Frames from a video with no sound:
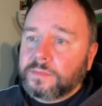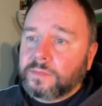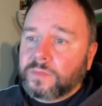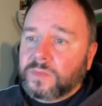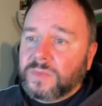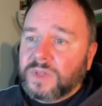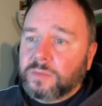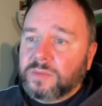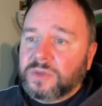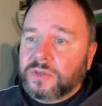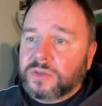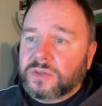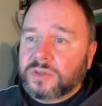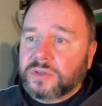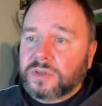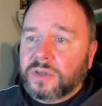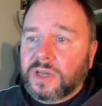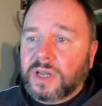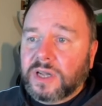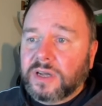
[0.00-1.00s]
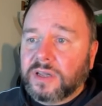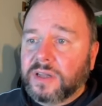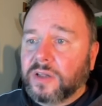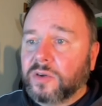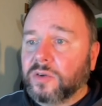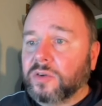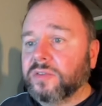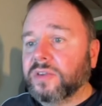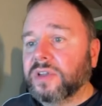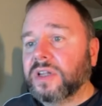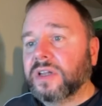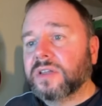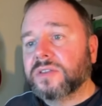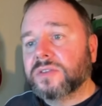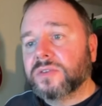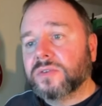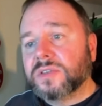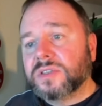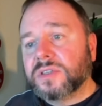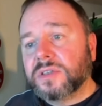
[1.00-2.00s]
Let me just align that over there so
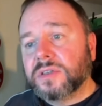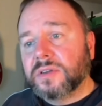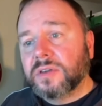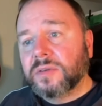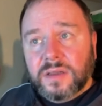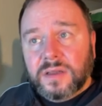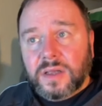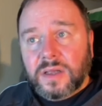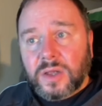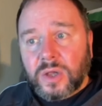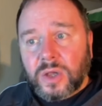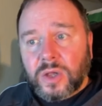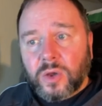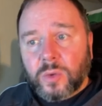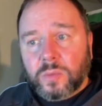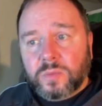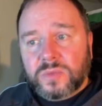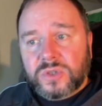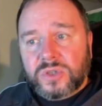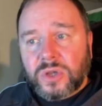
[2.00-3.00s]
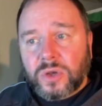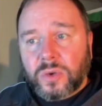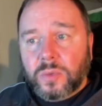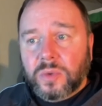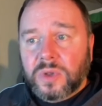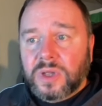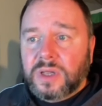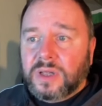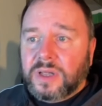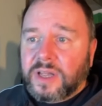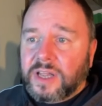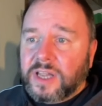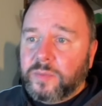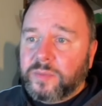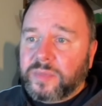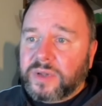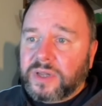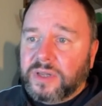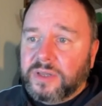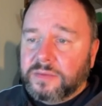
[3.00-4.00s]
it's so
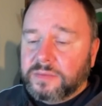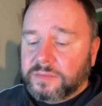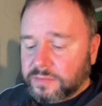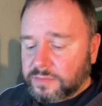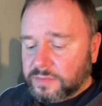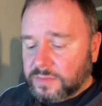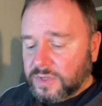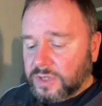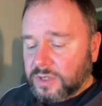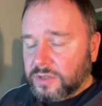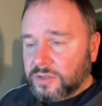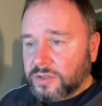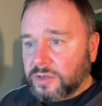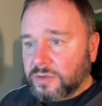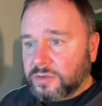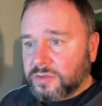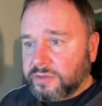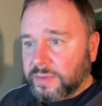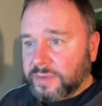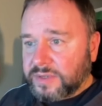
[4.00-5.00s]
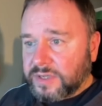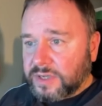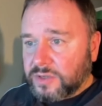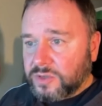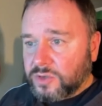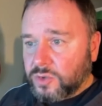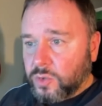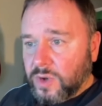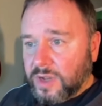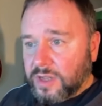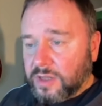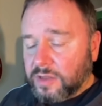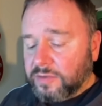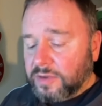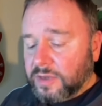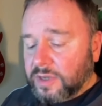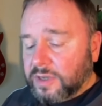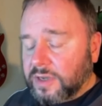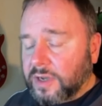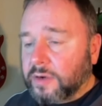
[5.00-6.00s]
AB, so to represent 12.
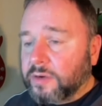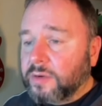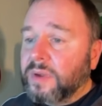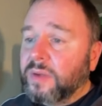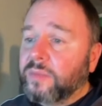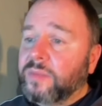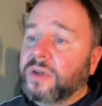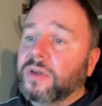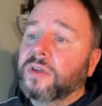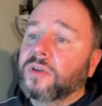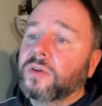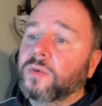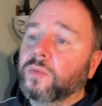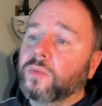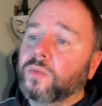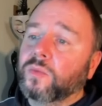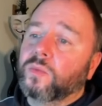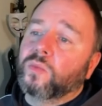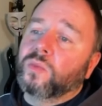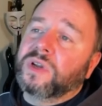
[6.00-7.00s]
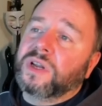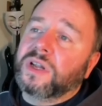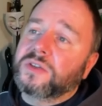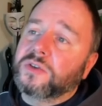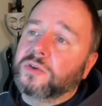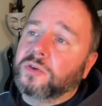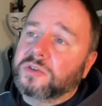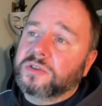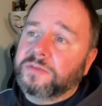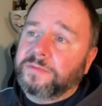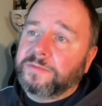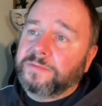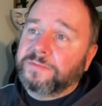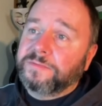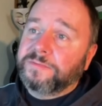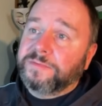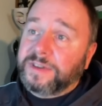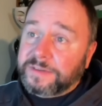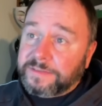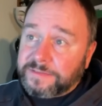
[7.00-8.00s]
Now remember, we need to go to
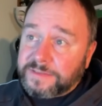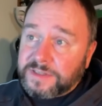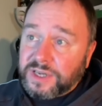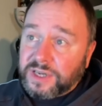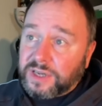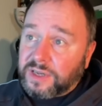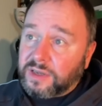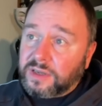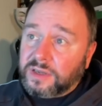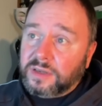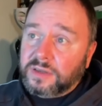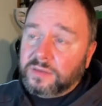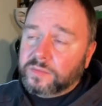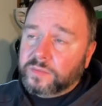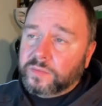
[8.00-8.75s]
15